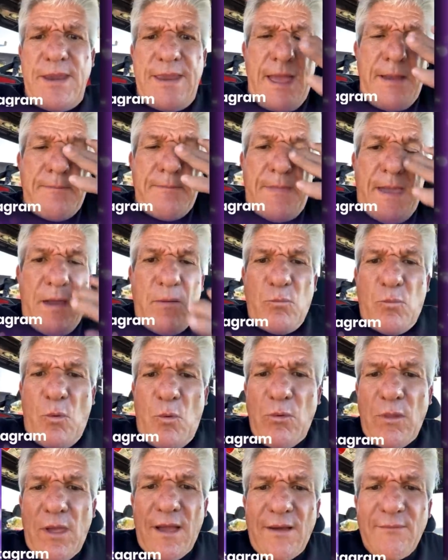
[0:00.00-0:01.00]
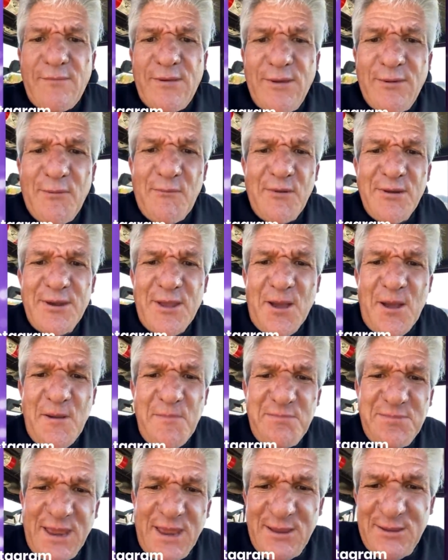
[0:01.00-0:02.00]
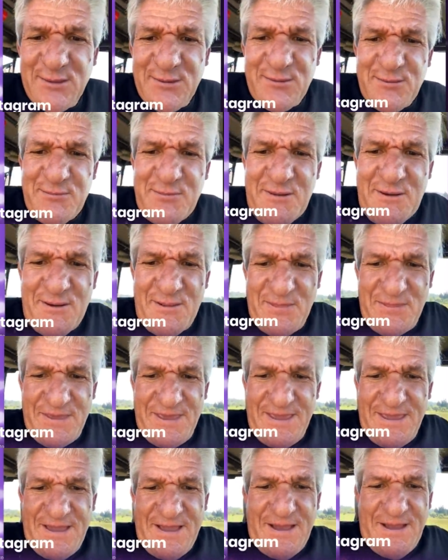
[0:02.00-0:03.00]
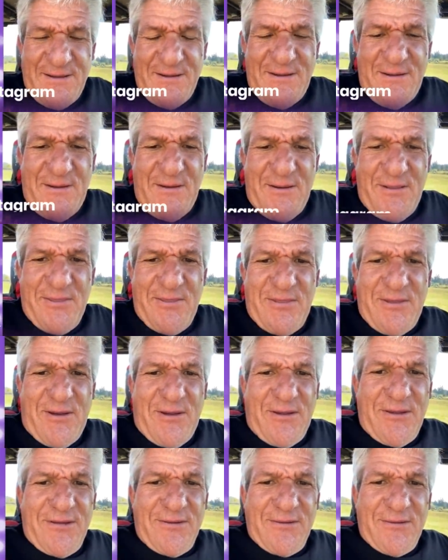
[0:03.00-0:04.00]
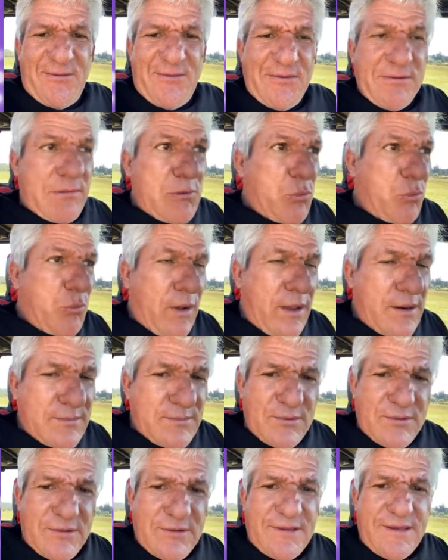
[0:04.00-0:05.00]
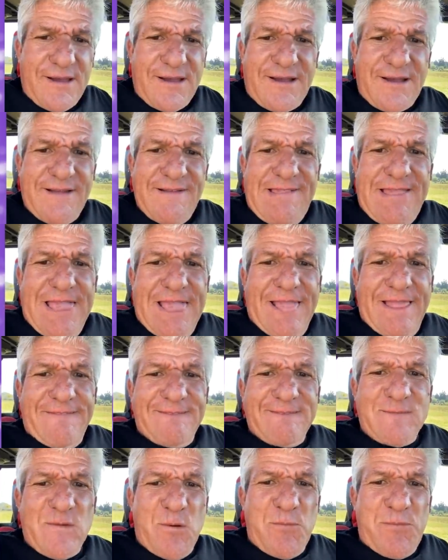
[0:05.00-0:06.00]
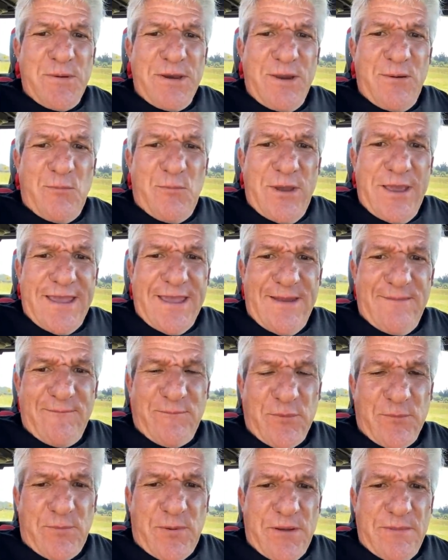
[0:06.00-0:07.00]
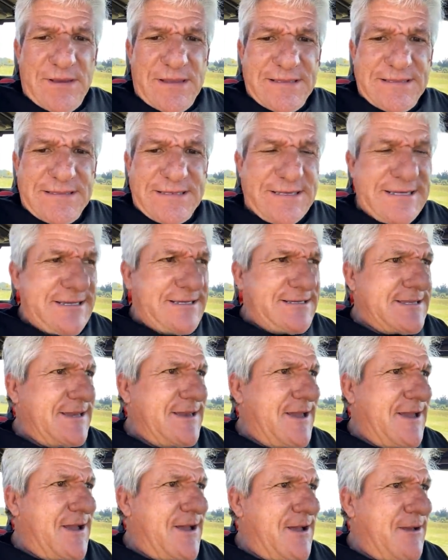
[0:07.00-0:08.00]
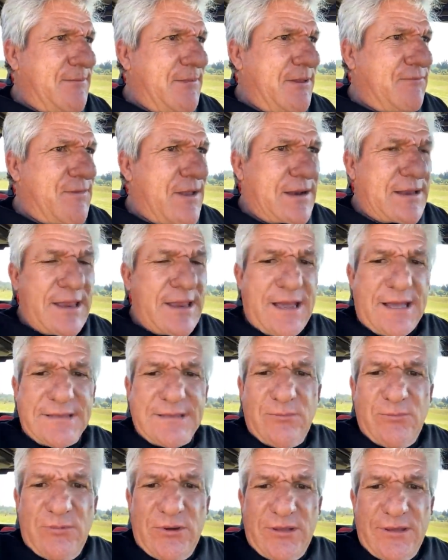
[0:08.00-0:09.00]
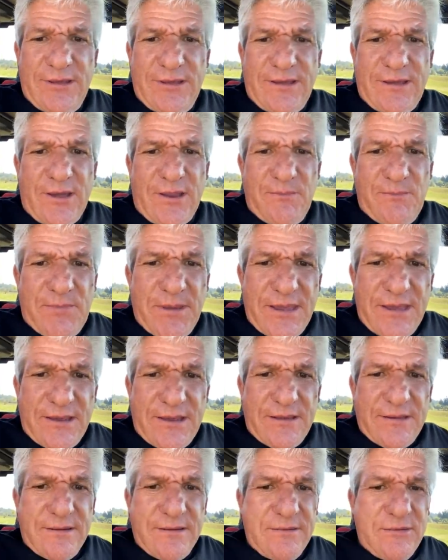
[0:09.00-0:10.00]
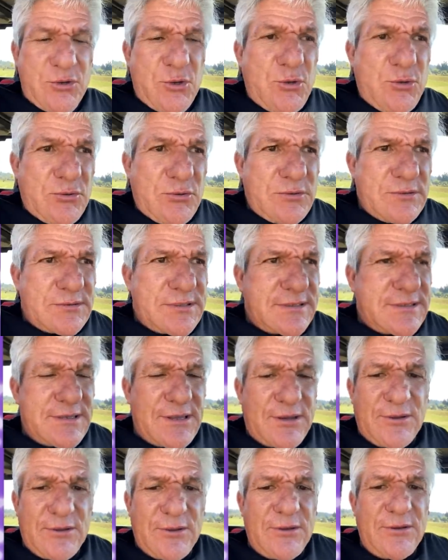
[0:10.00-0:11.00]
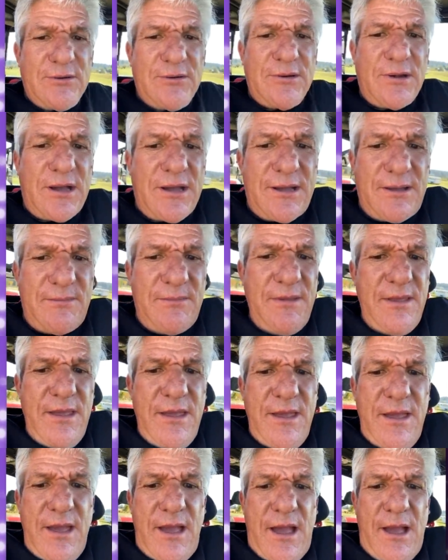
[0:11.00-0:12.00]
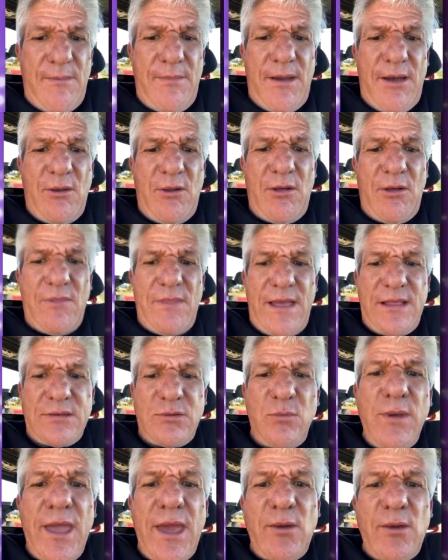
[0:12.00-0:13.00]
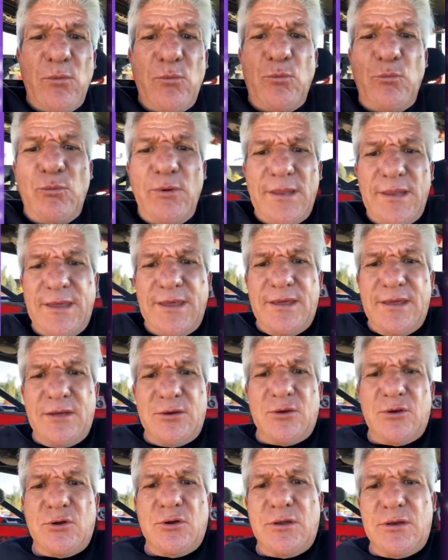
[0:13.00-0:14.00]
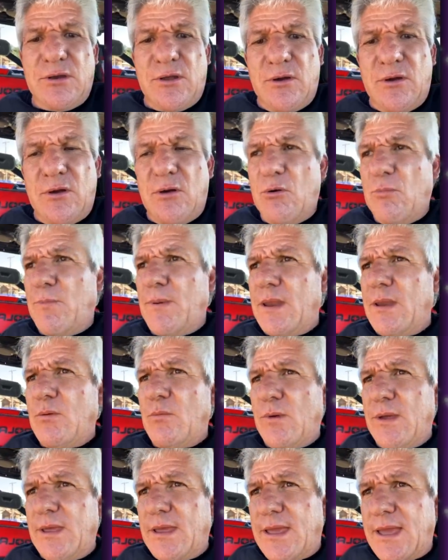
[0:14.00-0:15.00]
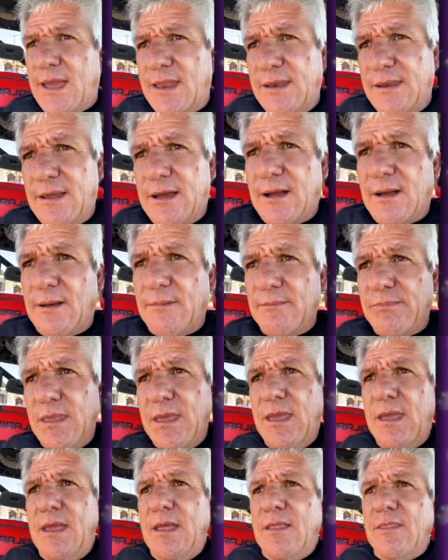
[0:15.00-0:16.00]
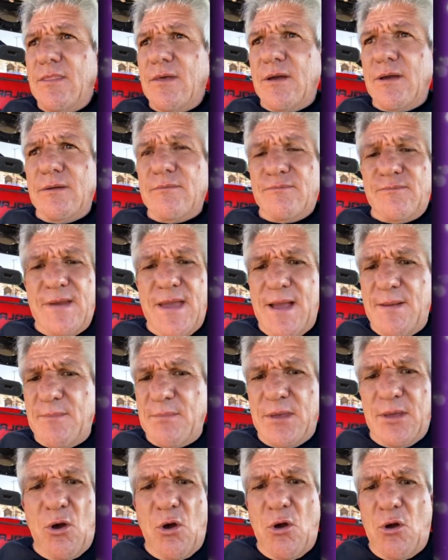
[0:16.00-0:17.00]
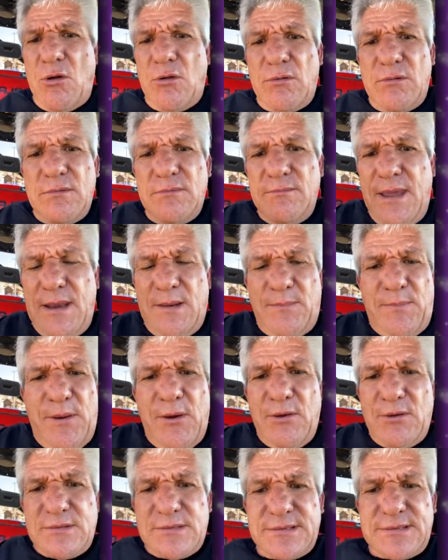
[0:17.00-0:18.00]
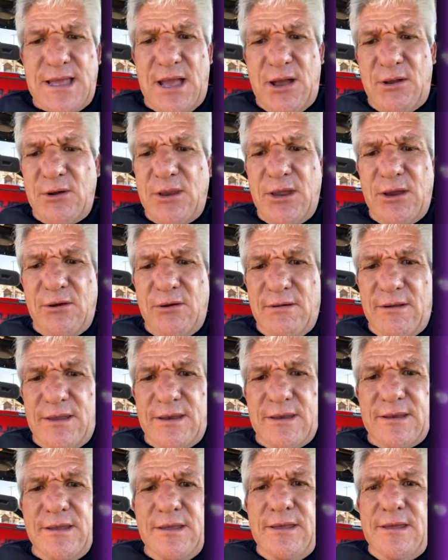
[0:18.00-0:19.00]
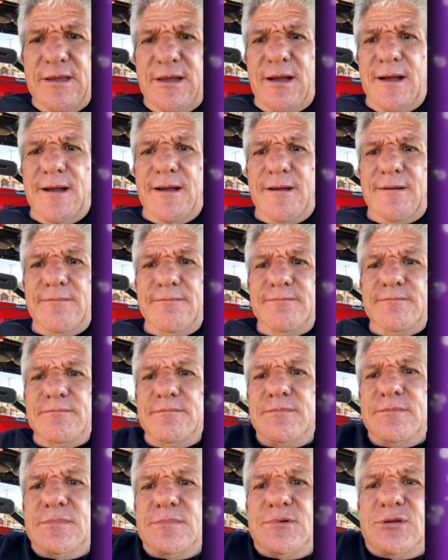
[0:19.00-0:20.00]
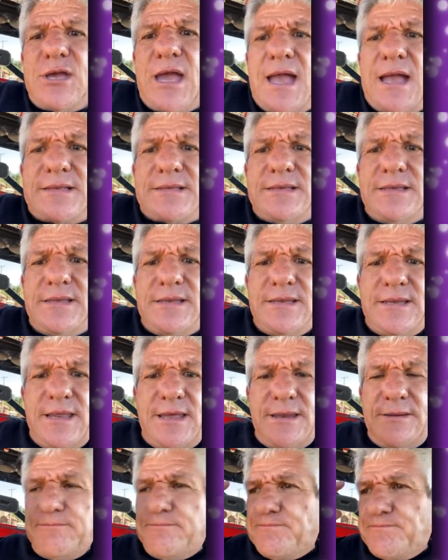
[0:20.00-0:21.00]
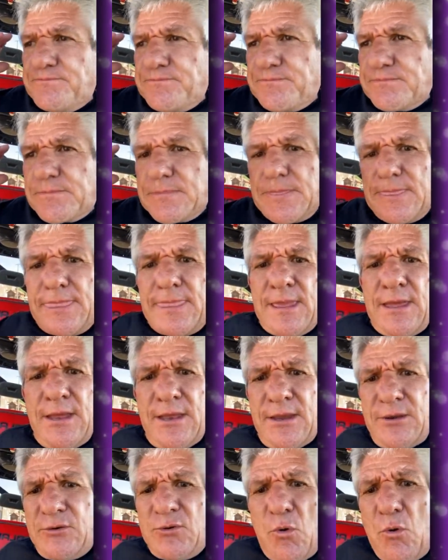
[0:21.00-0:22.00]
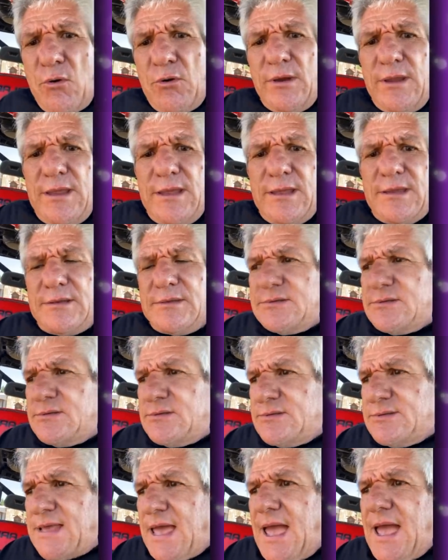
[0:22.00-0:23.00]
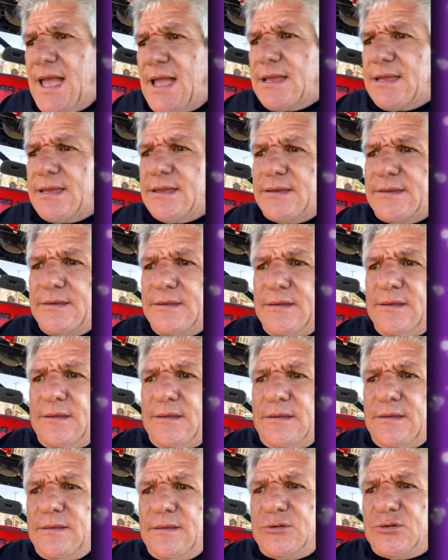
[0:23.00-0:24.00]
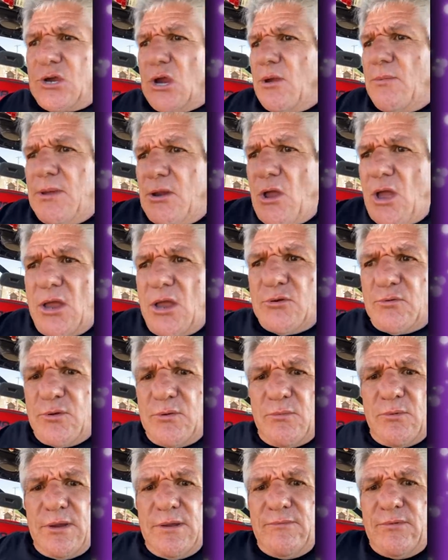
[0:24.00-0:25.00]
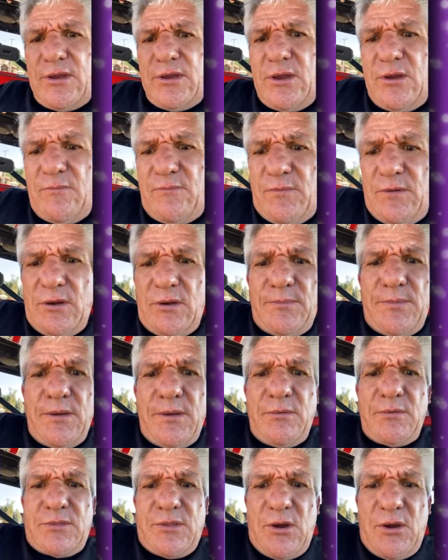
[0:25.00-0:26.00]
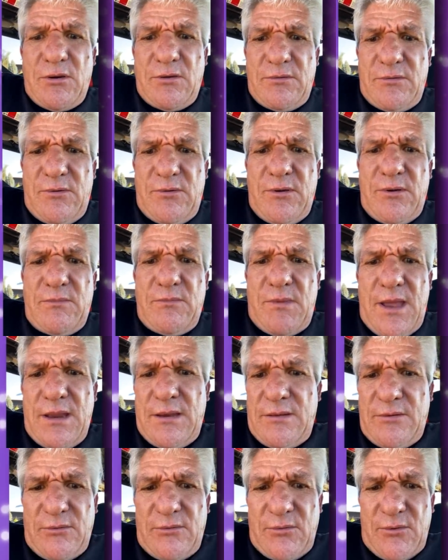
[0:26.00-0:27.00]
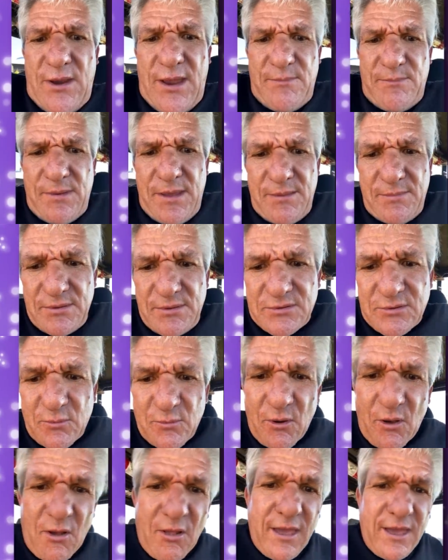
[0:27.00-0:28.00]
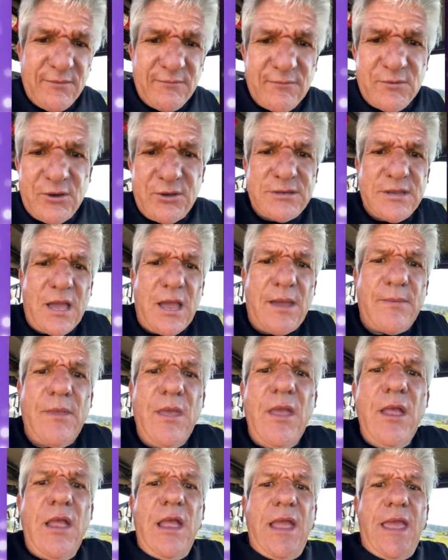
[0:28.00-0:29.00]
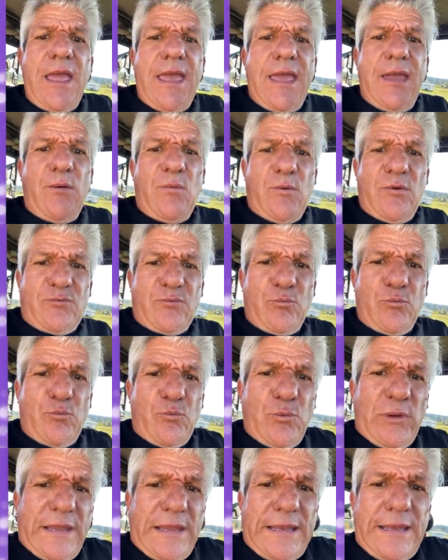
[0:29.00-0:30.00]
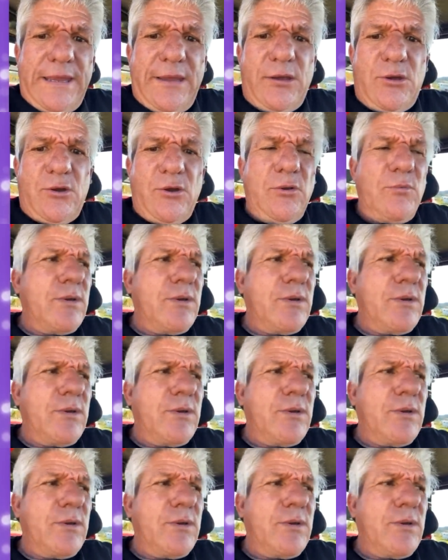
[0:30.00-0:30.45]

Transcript: Yeah, Matt Roloff here. I wanted to update you on the an incredible opening weekend for pumpkin season. In fact, I got some really kind of big news to tell you about all that. So we had a really good opening weekend. The family all made appearances out here, and Jackson and Tori and Zach and Jeremy and Audrey were even here for a little bit with their my little grandbaby. So we all had a good time. It was really good.